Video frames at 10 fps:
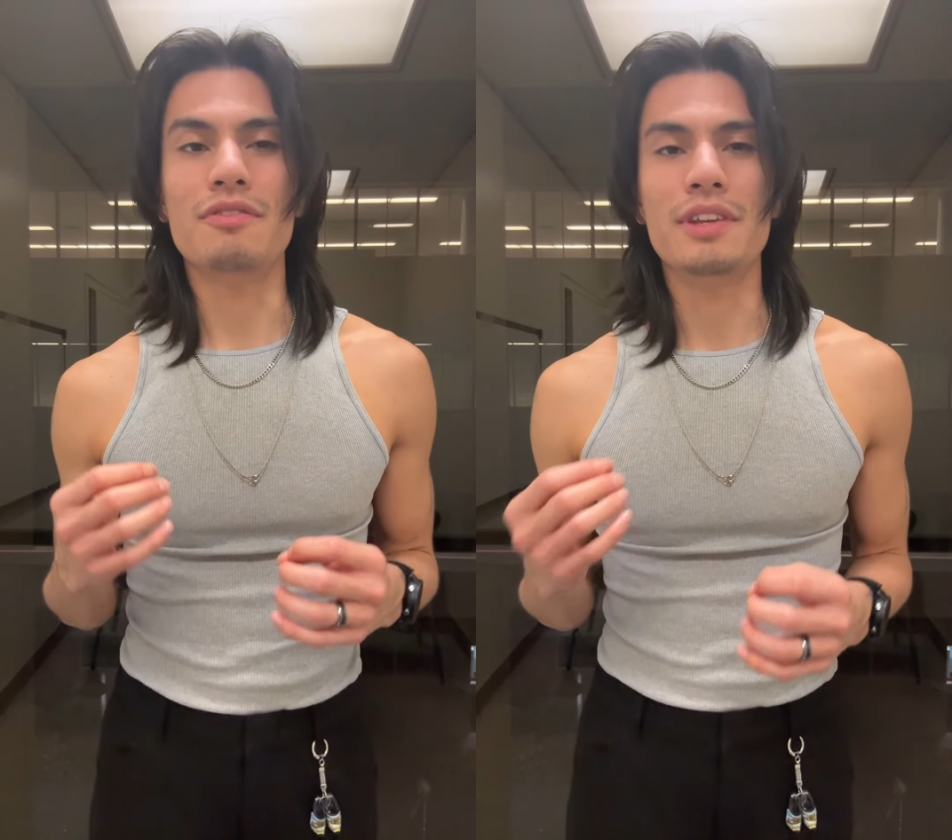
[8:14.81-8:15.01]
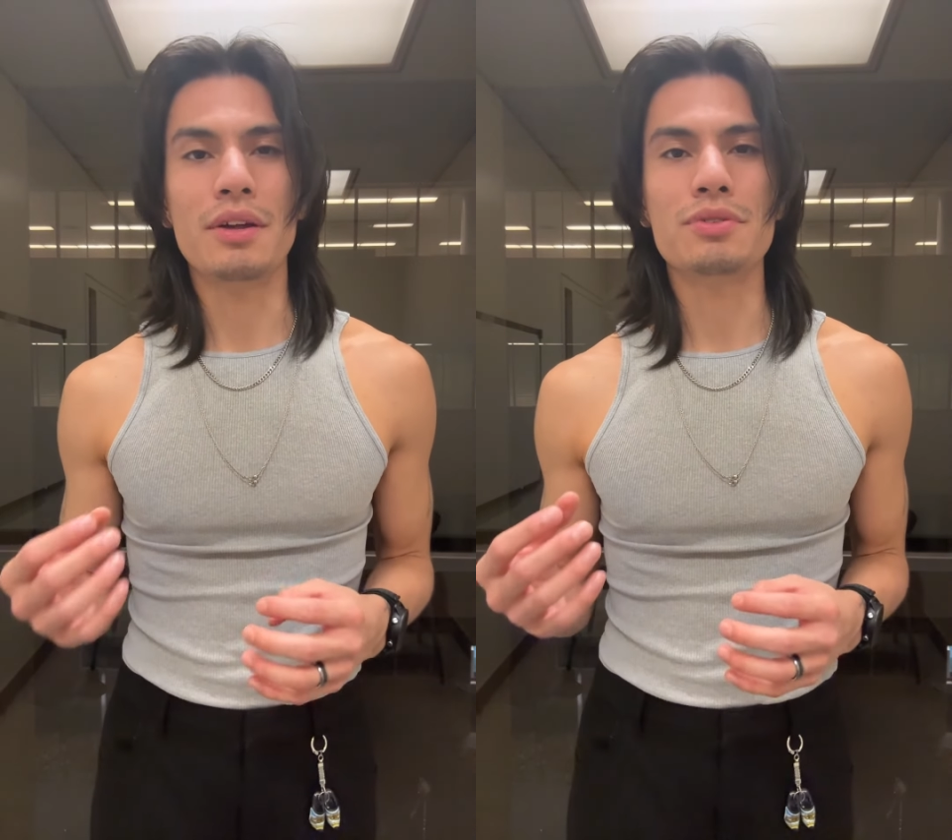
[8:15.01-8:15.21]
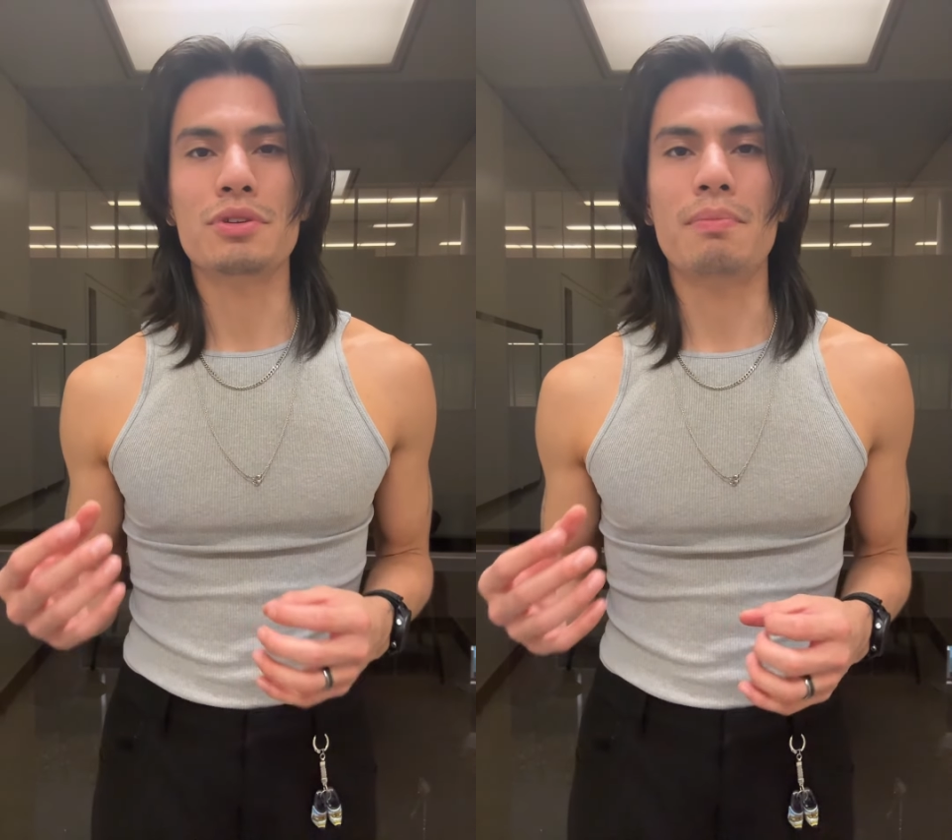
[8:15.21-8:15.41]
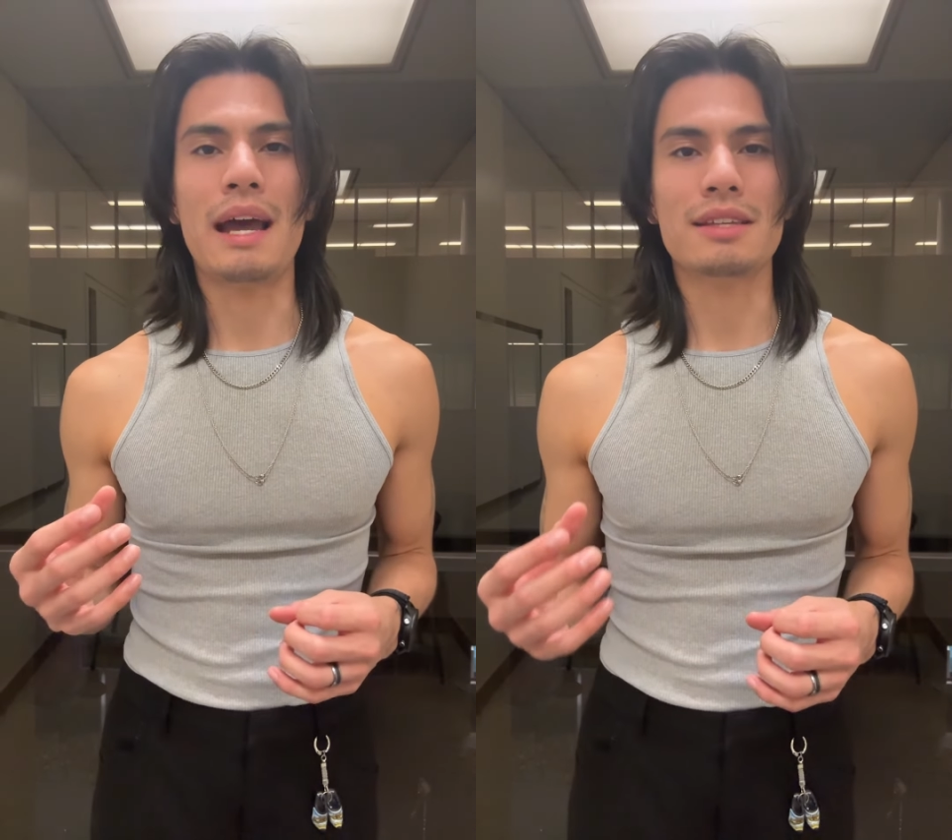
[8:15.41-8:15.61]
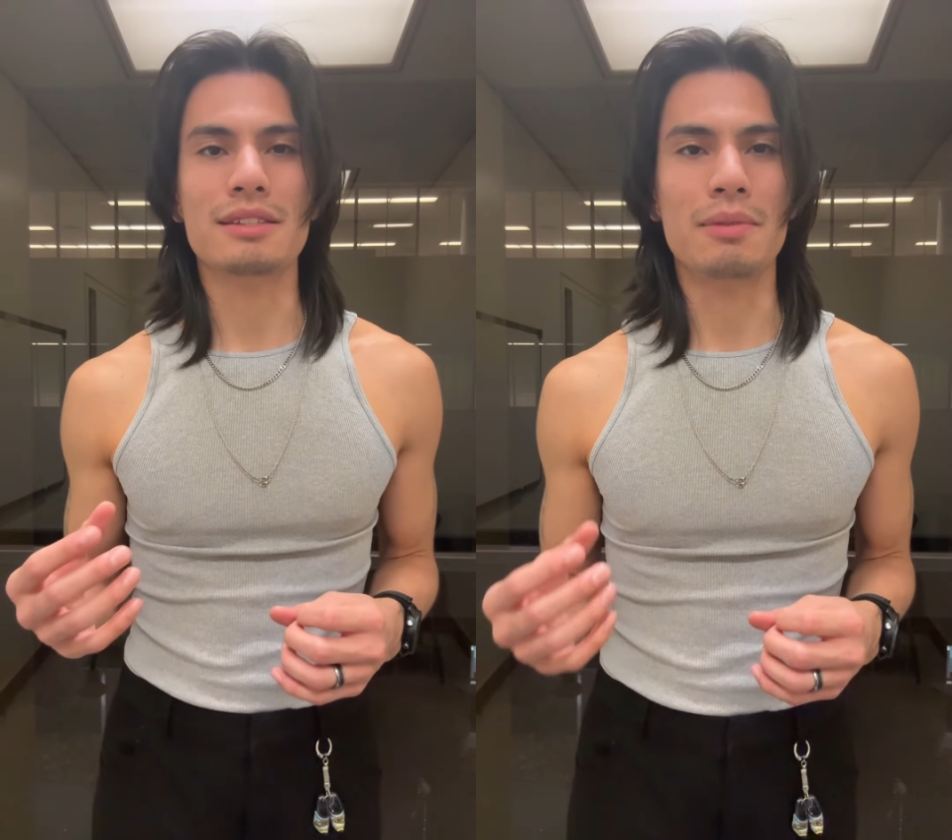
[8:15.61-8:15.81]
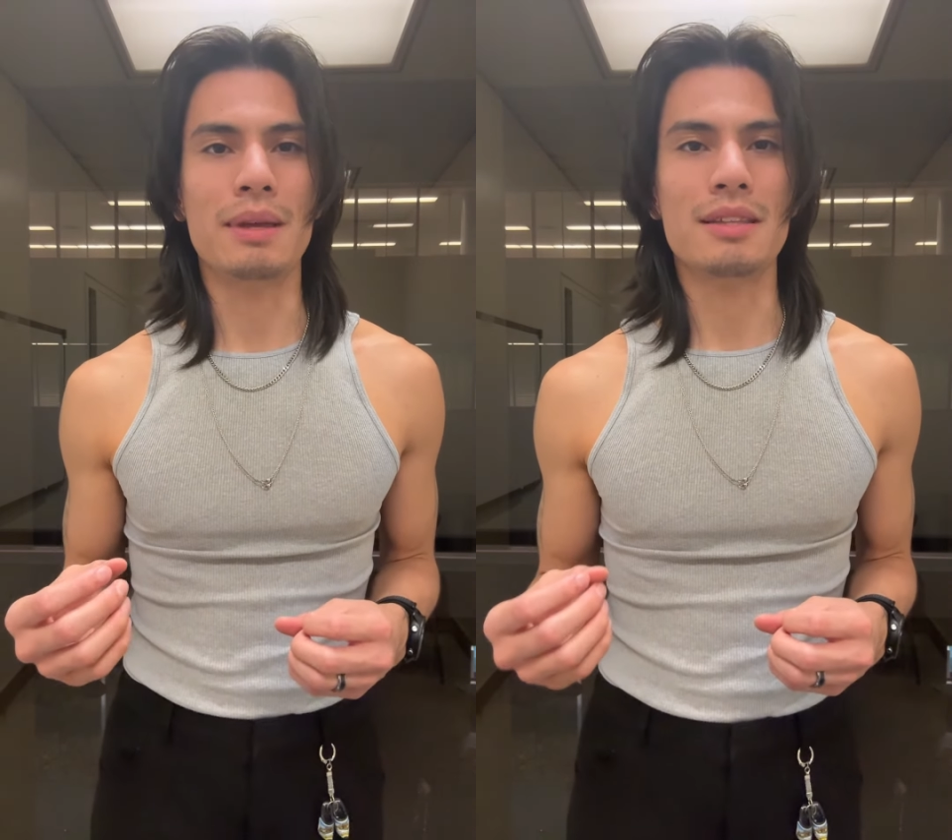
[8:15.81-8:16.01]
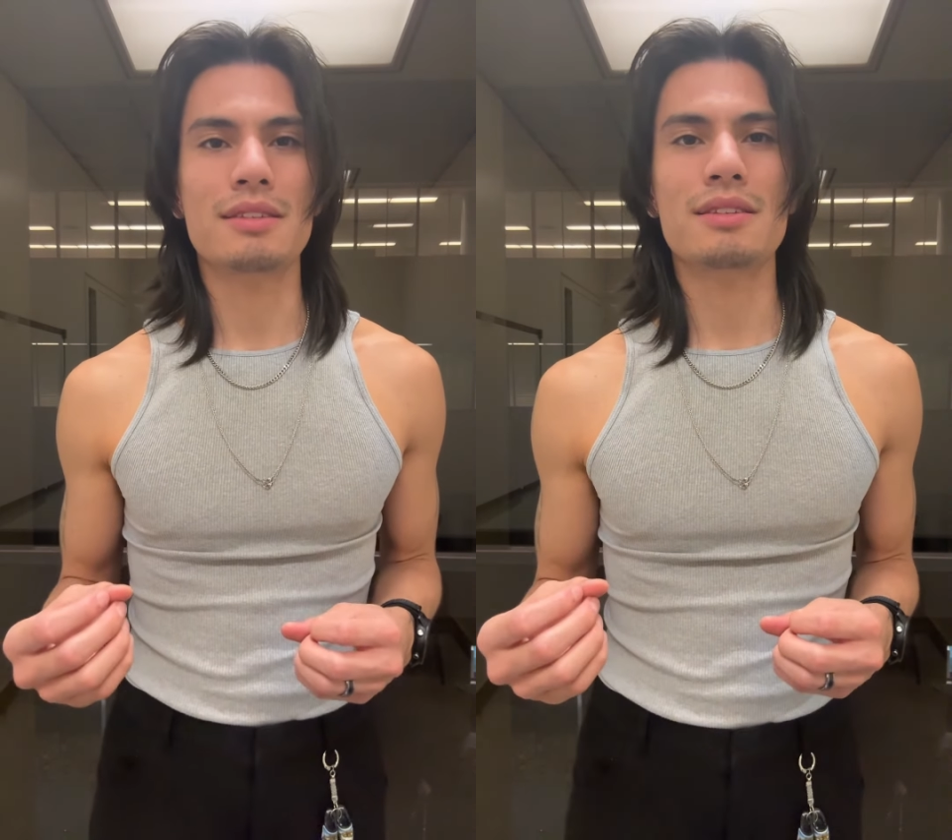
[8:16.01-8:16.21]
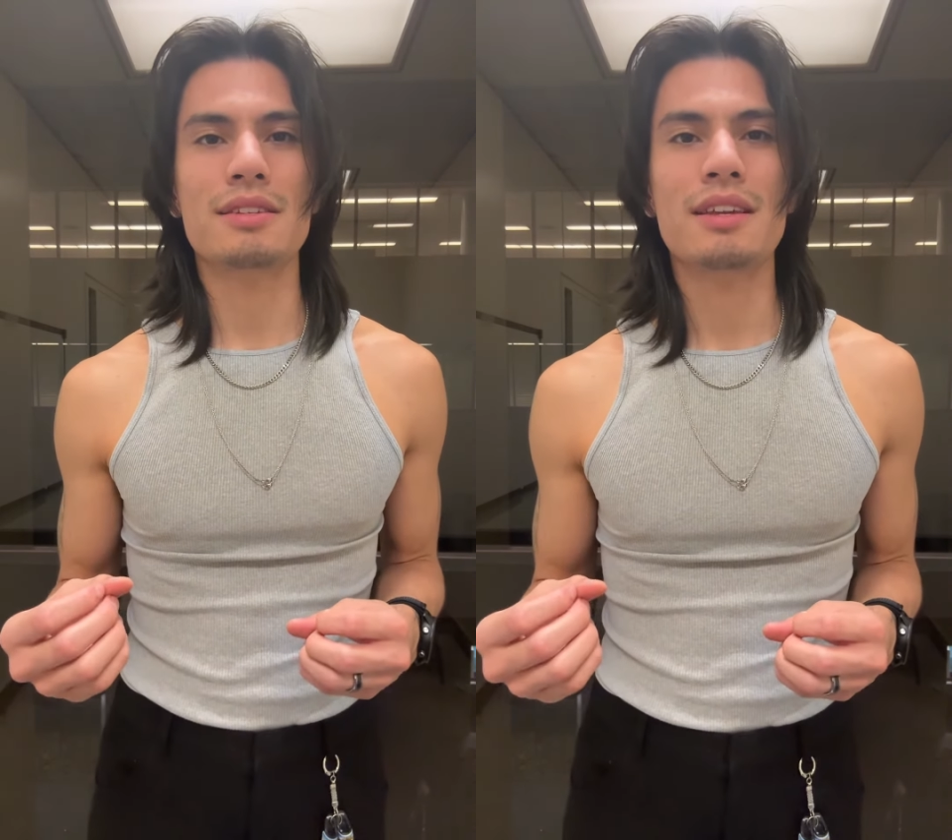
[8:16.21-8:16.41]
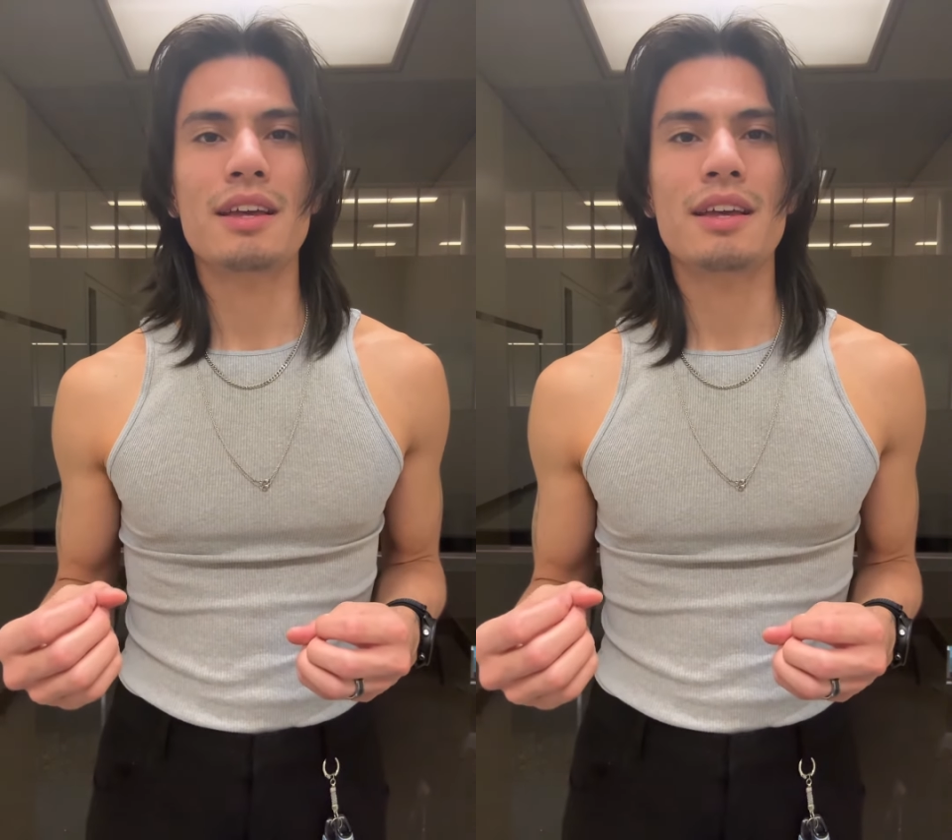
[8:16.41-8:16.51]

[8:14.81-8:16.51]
VO2 max limits